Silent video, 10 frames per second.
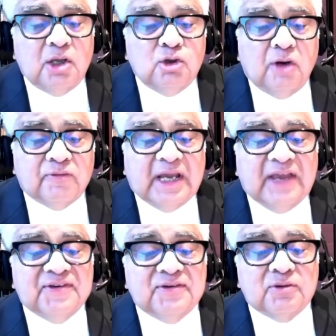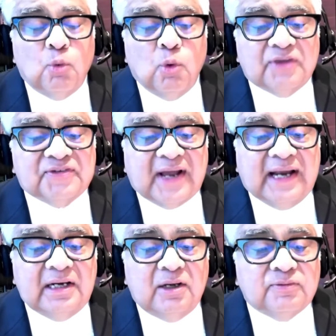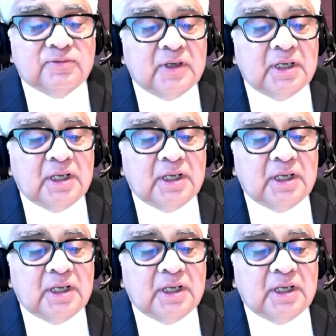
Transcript: You have cases of the worst kind of